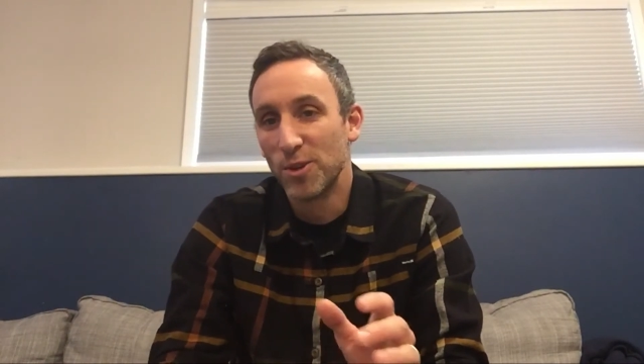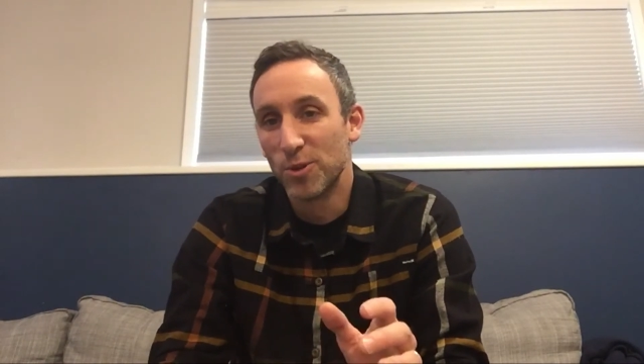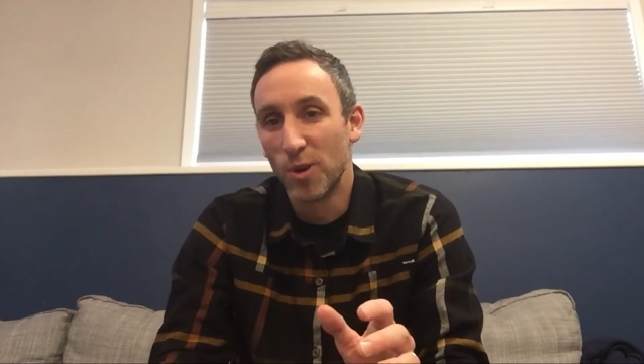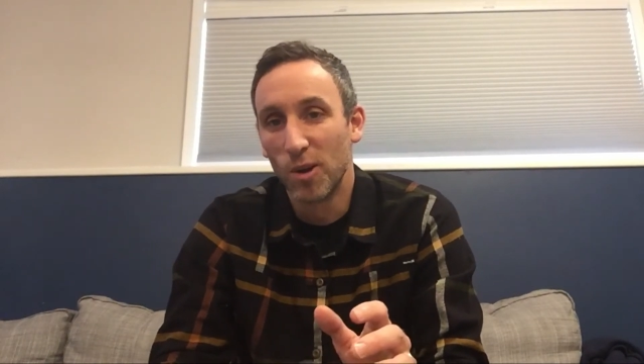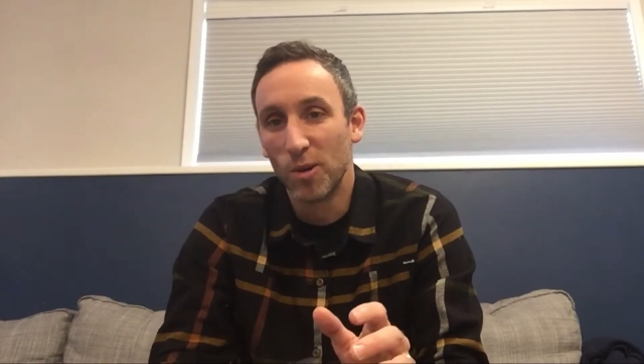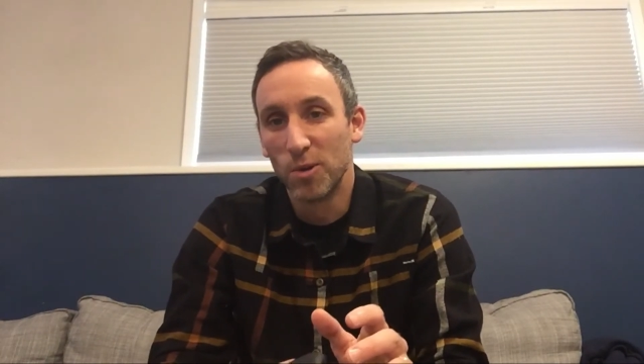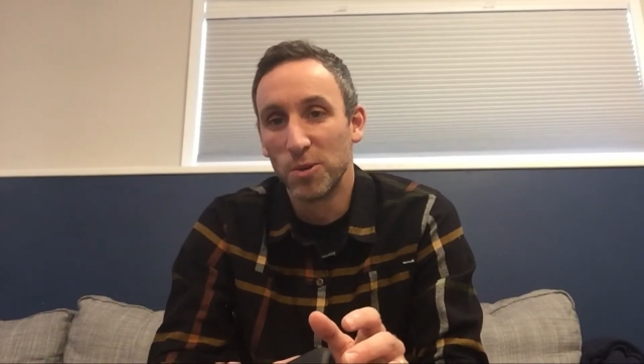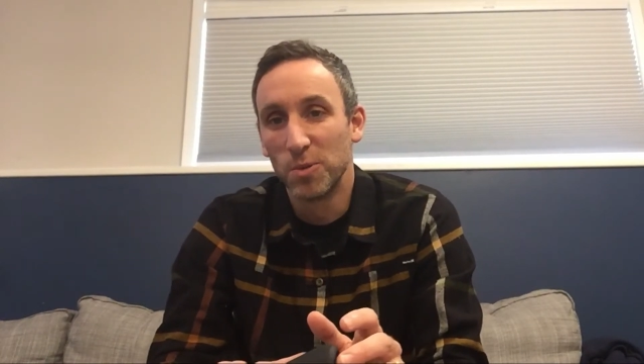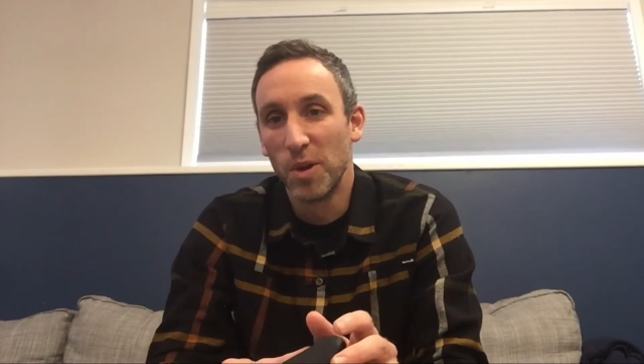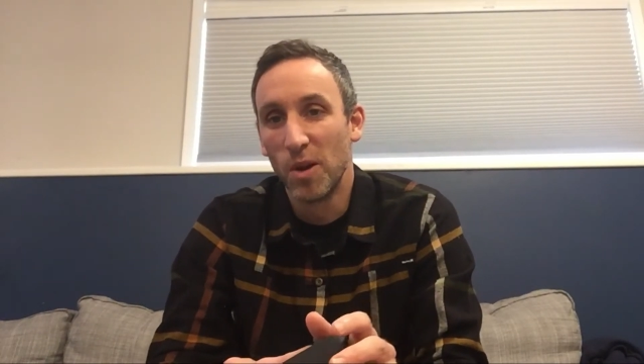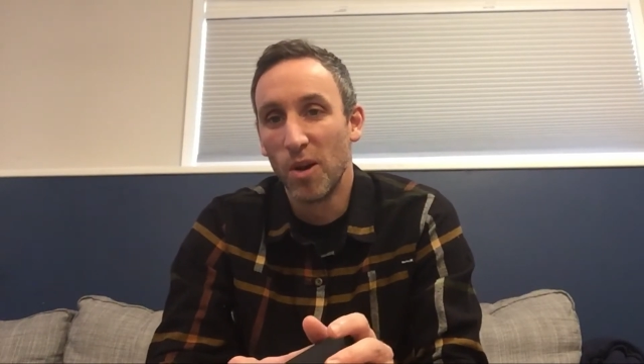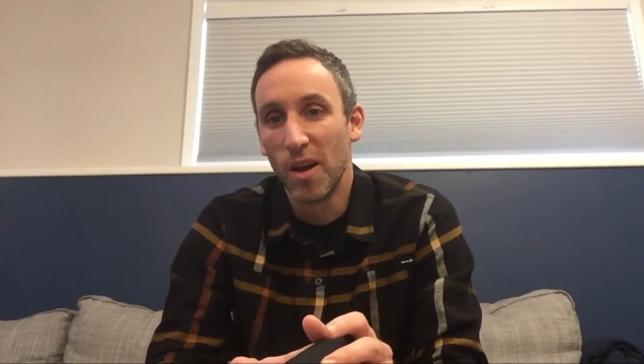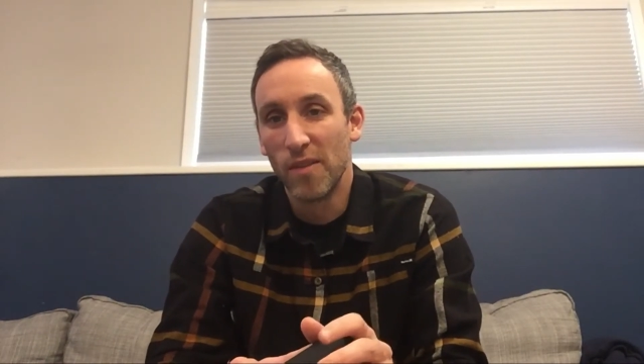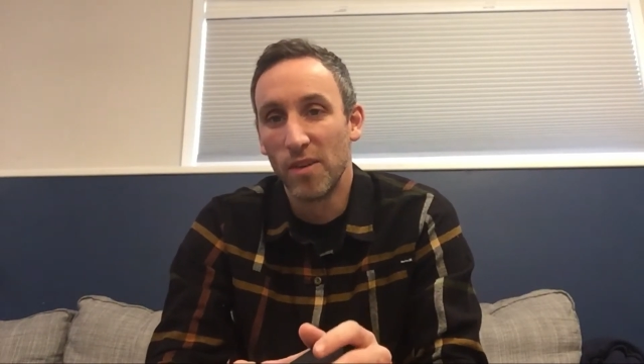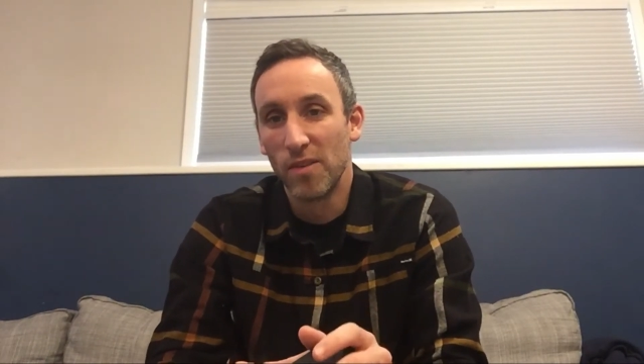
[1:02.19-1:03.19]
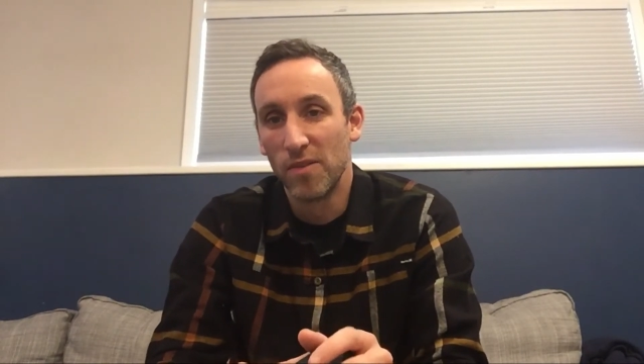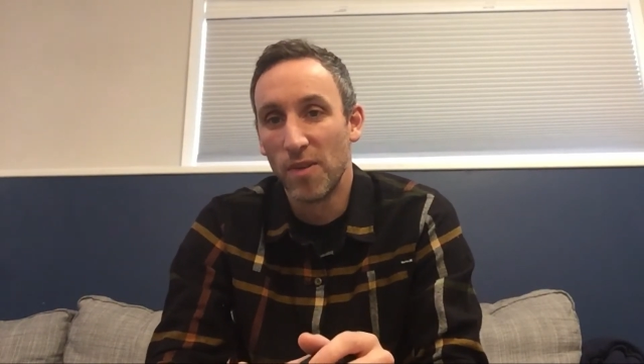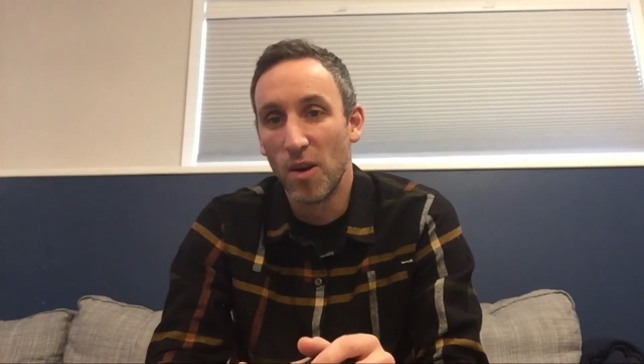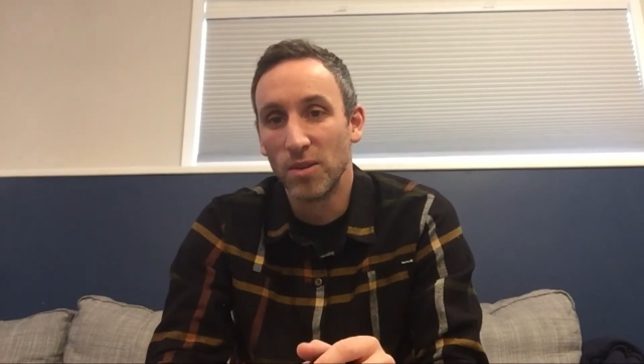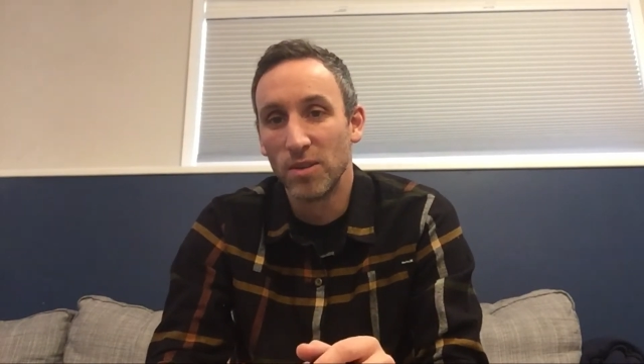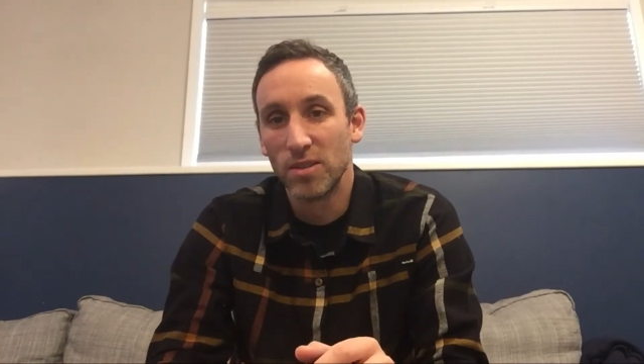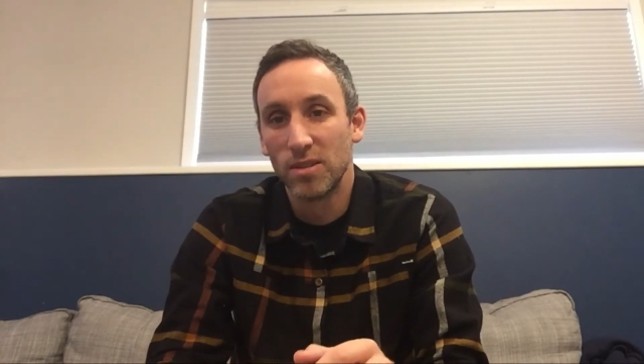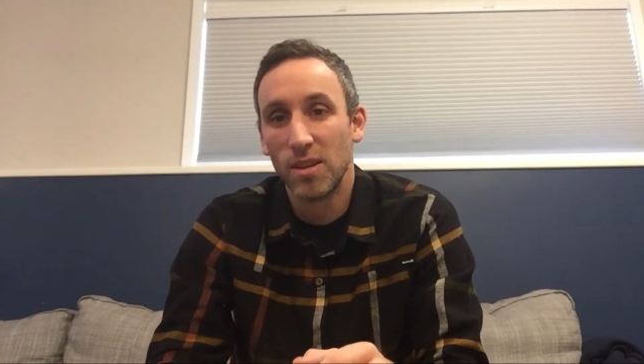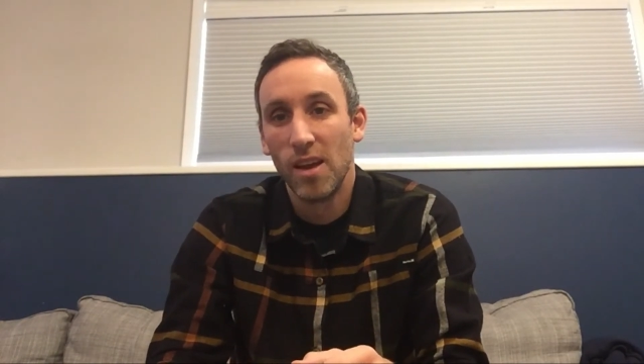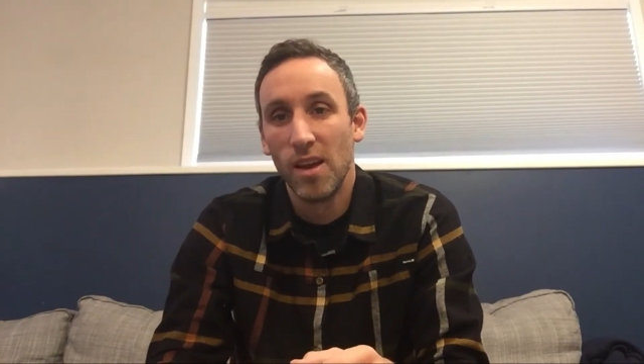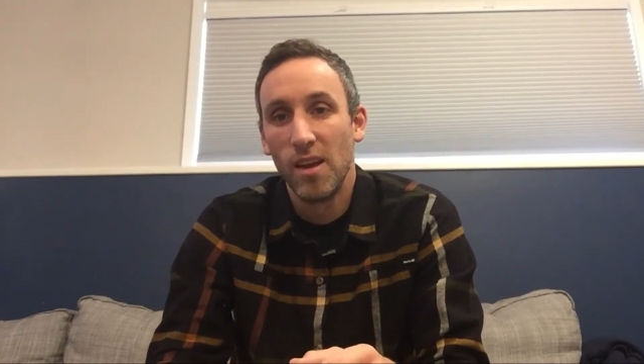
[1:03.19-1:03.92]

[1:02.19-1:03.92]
struggles, we all have our faults,